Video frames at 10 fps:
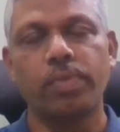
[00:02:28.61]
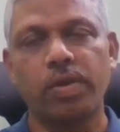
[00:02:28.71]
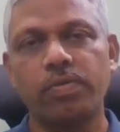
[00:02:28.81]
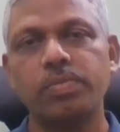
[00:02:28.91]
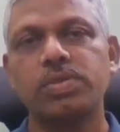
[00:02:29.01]

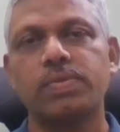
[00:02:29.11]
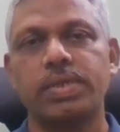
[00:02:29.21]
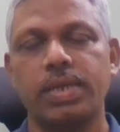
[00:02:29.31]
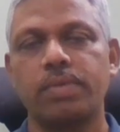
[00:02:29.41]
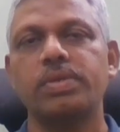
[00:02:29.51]
performance of the
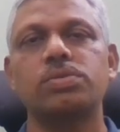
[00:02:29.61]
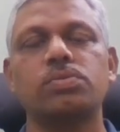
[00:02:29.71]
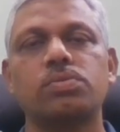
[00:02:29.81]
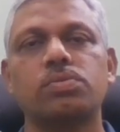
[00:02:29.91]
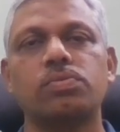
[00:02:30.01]
database
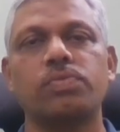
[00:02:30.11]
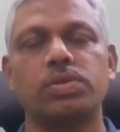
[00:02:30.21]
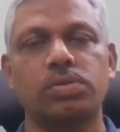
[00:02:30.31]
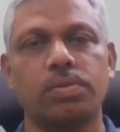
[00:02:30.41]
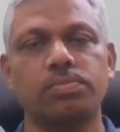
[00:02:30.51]
for
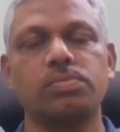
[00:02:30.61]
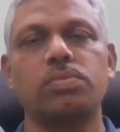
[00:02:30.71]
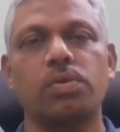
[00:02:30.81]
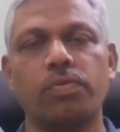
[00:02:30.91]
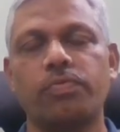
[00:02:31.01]
some
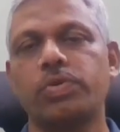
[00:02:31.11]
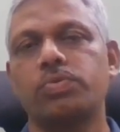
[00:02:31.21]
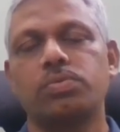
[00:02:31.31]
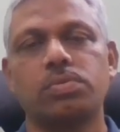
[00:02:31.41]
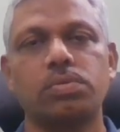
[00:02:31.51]

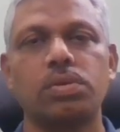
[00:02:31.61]
few